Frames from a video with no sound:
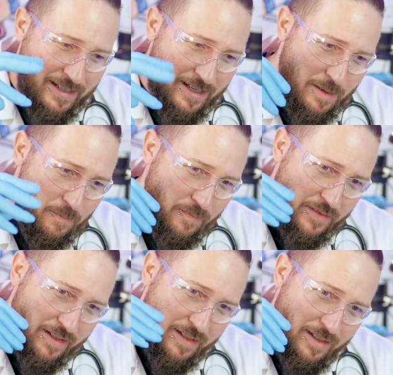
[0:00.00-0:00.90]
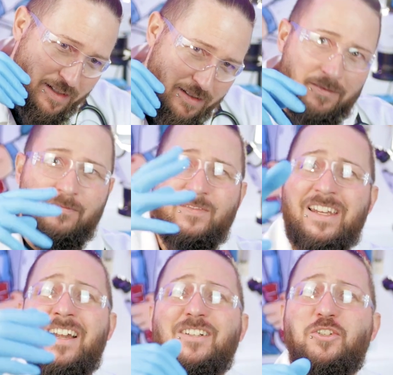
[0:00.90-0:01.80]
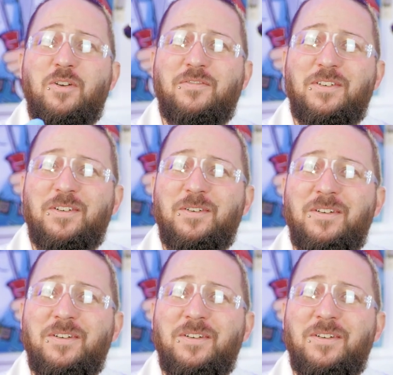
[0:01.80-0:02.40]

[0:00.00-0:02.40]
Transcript: um, Inhaltsstoffe.